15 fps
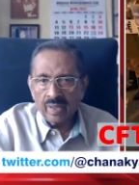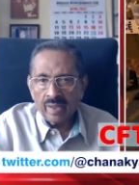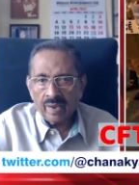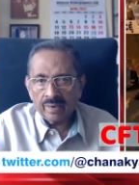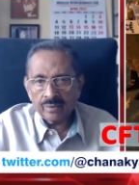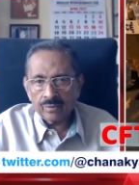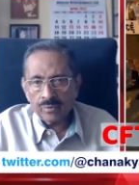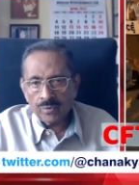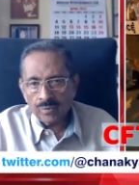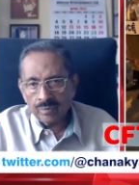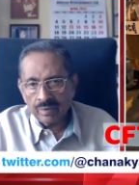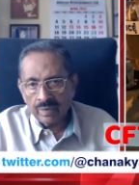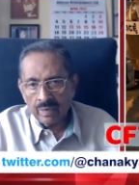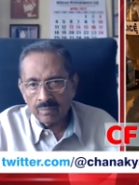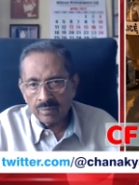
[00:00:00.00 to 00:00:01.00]
and you don't
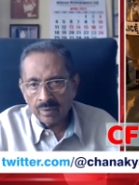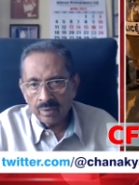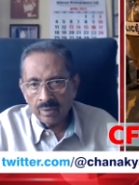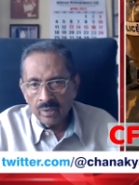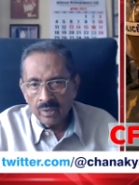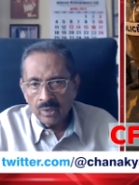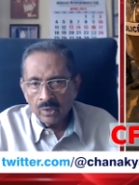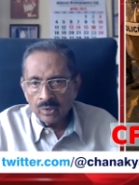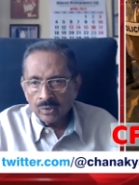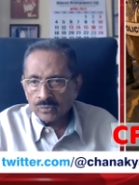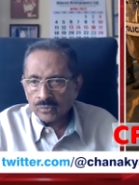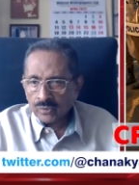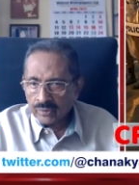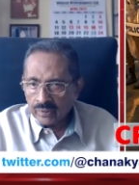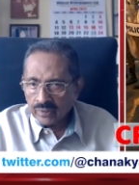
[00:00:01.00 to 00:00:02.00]
deliver. So
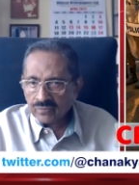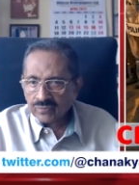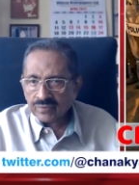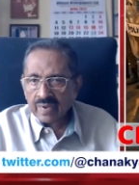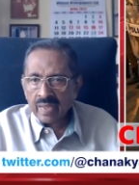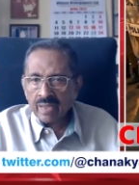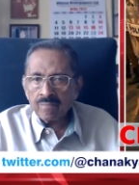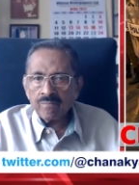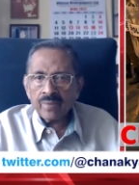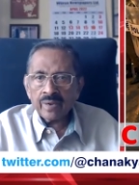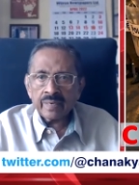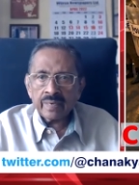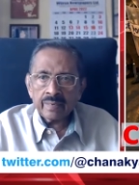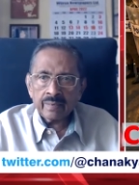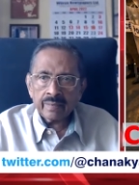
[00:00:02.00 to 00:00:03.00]
this time
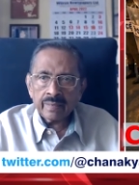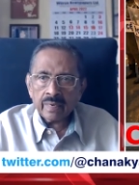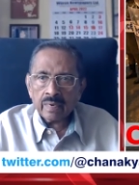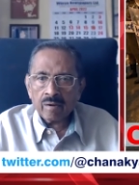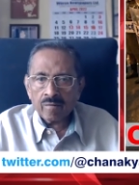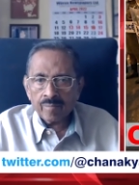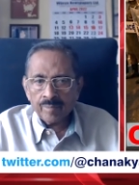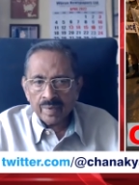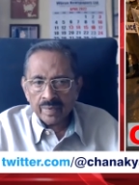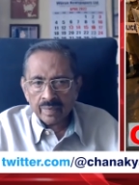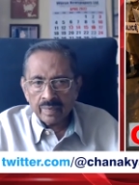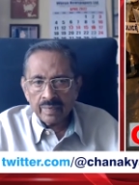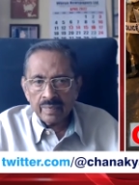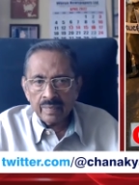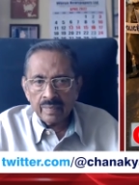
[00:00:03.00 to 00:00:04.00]
when the government
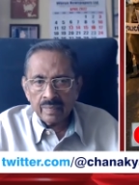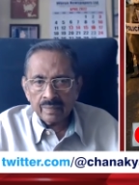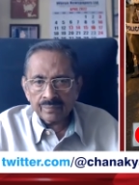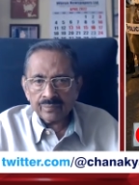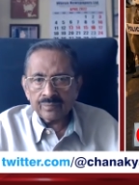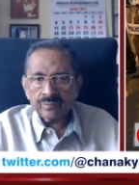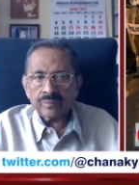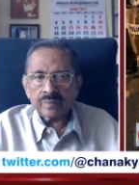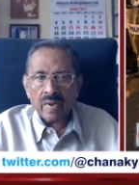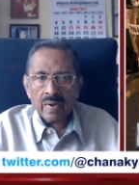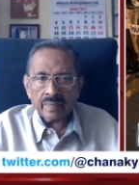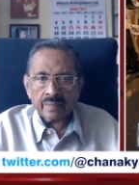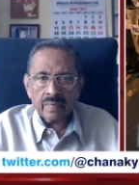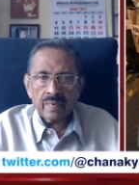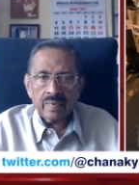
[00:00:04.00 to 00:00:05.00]
leaders
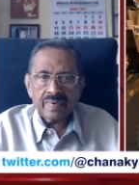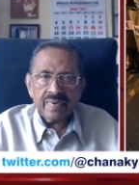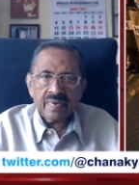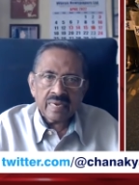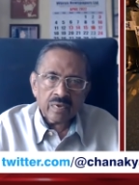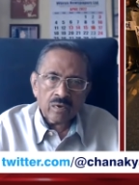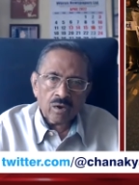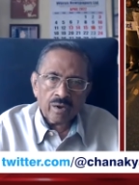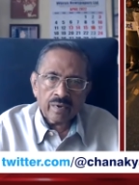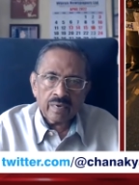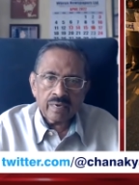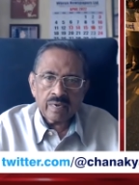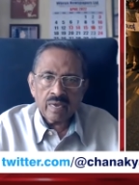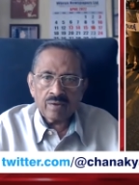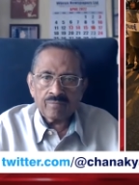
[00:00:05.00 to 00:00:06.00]
started leaning on
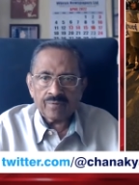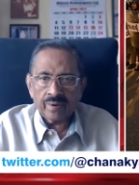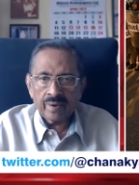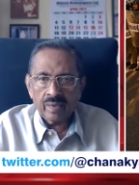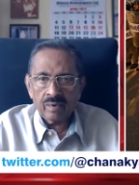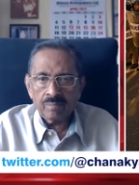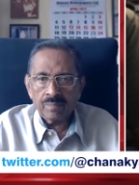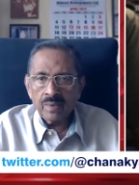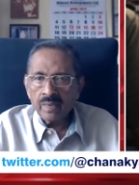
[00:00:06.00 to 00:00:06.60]
India for help,